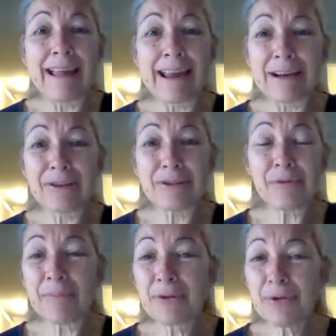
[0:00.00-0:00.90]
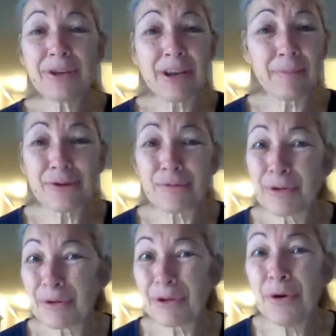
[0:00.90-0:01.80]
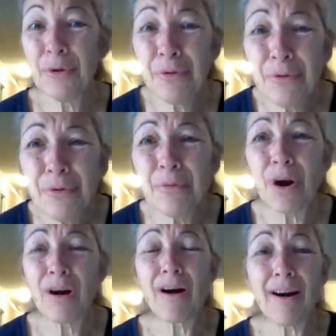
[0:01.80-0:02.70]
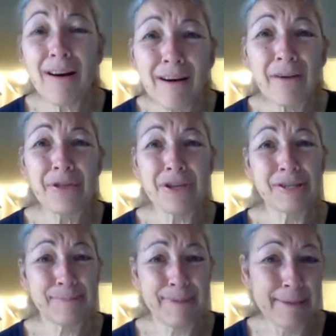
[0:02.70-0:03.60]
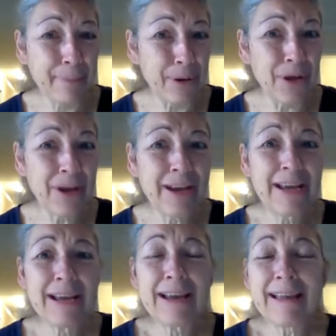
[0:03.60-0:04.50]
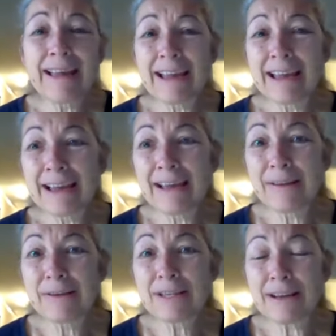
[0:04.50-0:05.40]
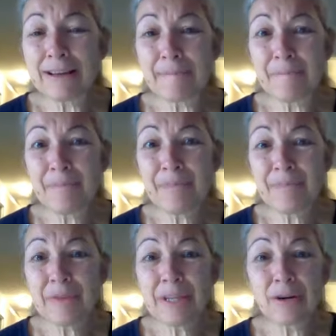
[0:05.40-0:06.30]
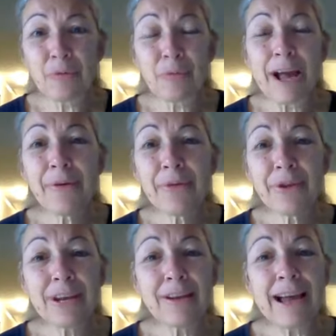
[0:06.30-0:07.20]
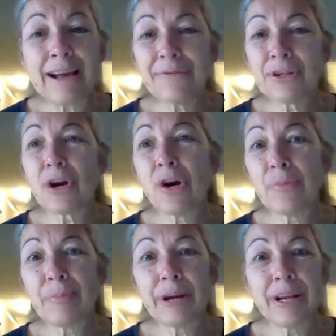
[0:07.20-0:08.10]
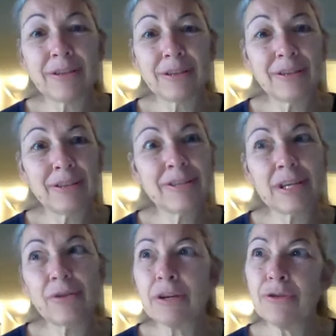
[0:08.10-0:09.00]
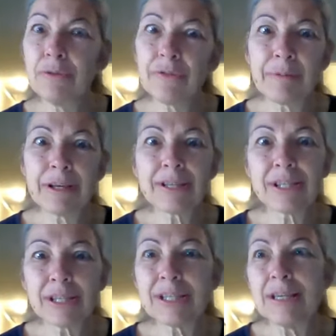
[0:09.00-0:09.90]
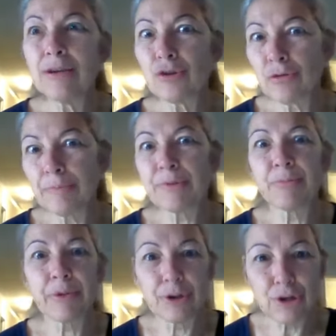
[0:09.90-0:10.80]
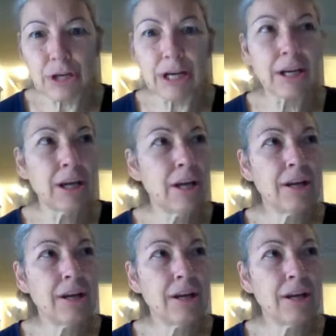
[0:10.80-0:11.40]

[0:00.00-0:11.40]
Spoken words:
And so I'm sure the neighbors are wondering, who are these people? And, you know, rather than have to call Brandon and say, okay, you have to make 16 trips with the truck